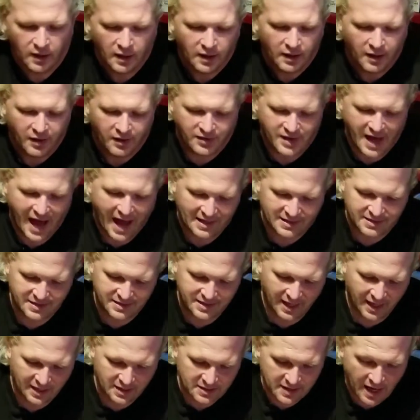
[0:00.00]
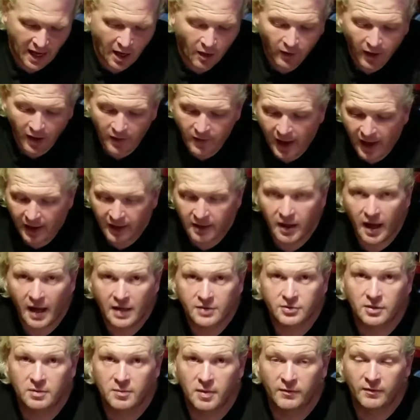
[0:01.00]
that stands out, and that can actually
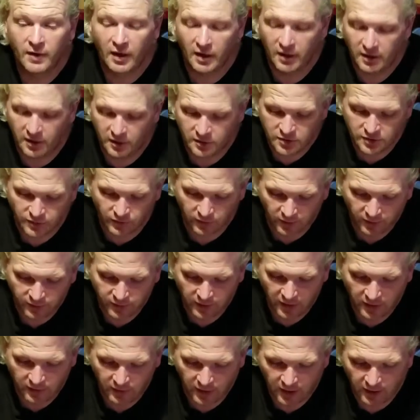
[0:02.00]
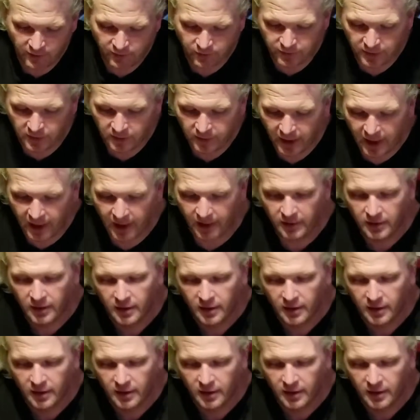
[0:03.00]
be very useful. If you got,